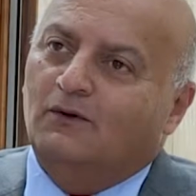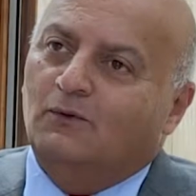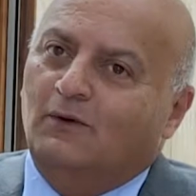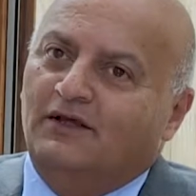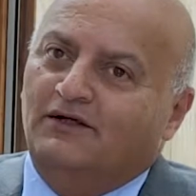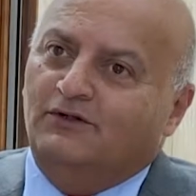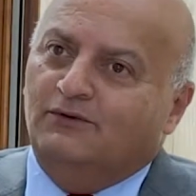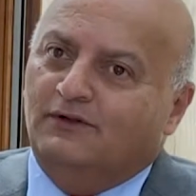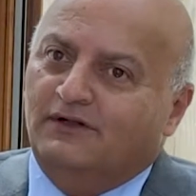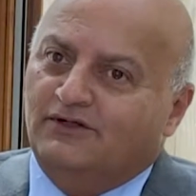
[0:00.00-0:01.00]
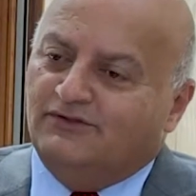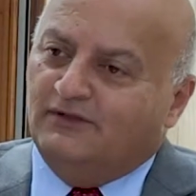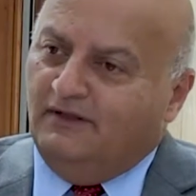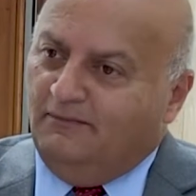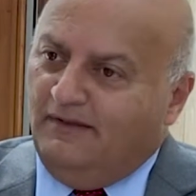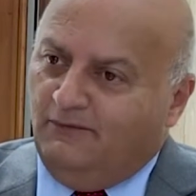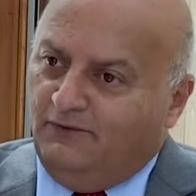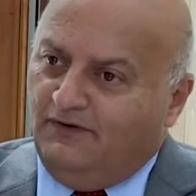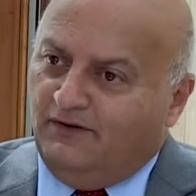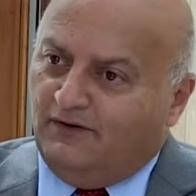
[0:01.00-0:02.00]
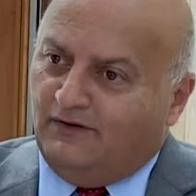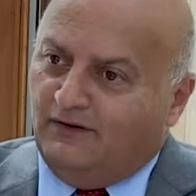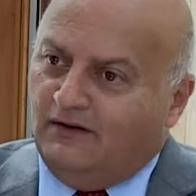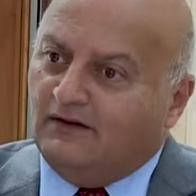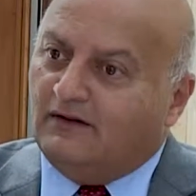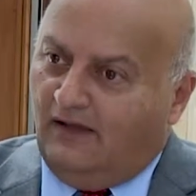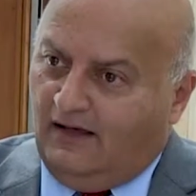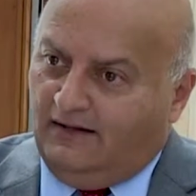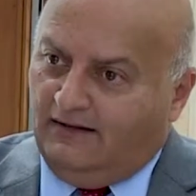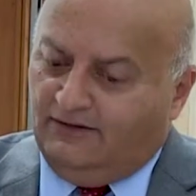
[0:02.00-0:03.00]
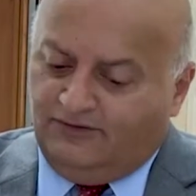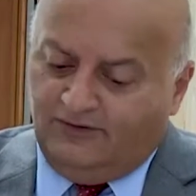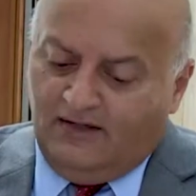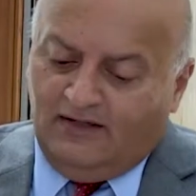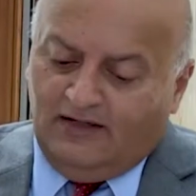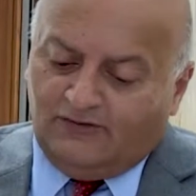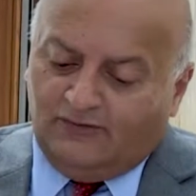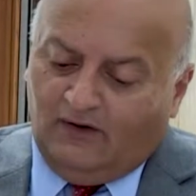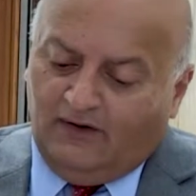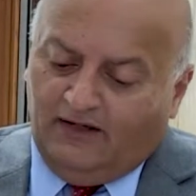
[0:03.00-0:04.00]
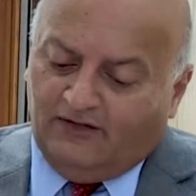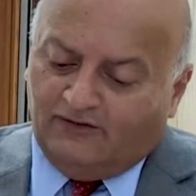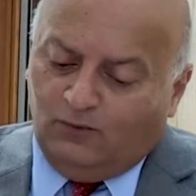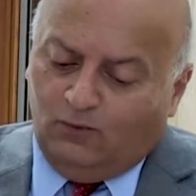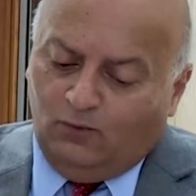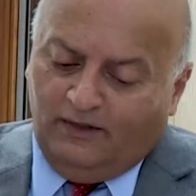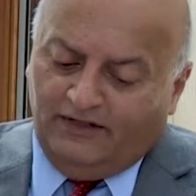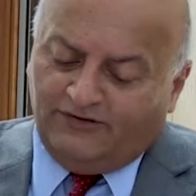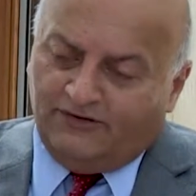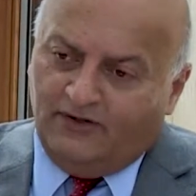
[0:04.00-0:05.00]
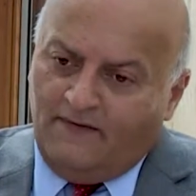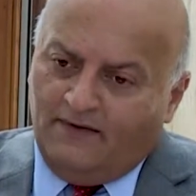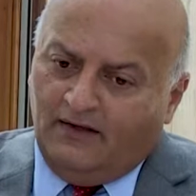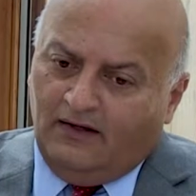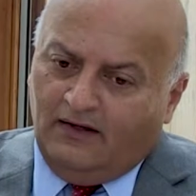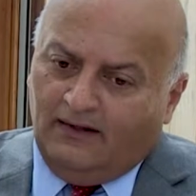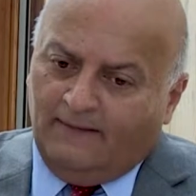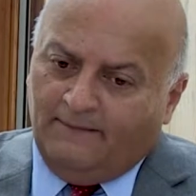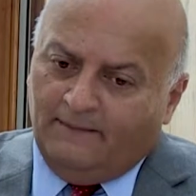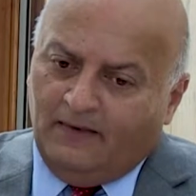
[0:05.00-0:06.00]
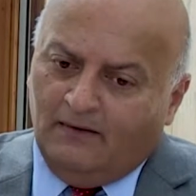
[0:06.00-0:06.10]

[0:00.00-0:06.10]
when you initially meet with your clients as far as which of